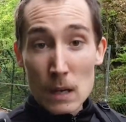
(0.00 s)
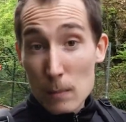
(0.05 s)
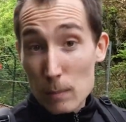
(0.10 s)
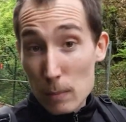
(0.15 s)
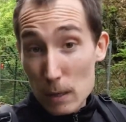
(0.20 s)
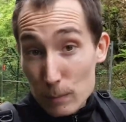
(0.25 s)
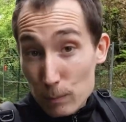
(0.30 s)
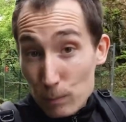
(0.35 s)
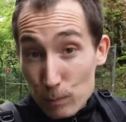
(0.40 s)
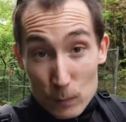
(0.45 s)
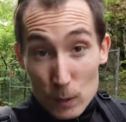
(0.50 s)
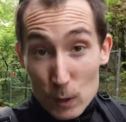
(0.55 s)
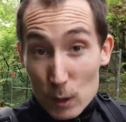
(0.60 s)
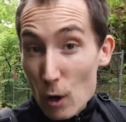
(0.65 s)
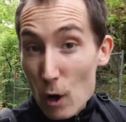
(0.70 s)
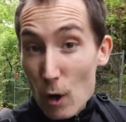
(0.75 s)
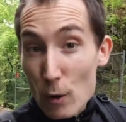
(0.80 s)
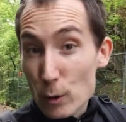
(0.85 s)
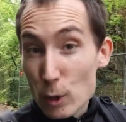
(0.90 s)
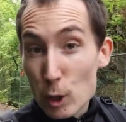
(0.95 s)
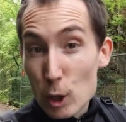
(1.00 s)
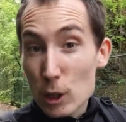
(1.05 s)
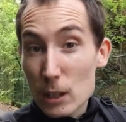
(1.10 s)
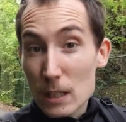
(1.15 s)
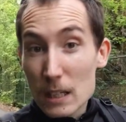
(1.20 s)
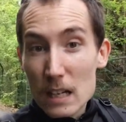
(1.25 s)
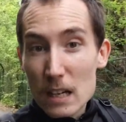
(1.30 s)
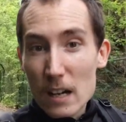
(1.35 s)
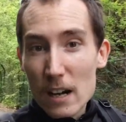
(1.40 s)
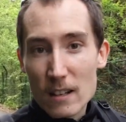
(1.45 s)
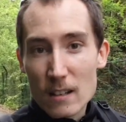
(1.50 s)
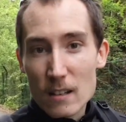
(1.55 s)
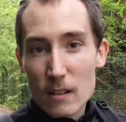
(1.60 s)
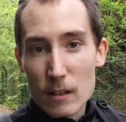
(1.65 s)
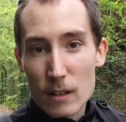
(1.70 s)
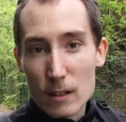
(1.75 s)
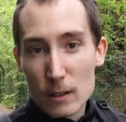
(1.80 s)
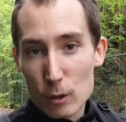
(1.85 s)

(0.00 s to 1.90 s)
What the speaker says: but you know, you couldn't hear anything.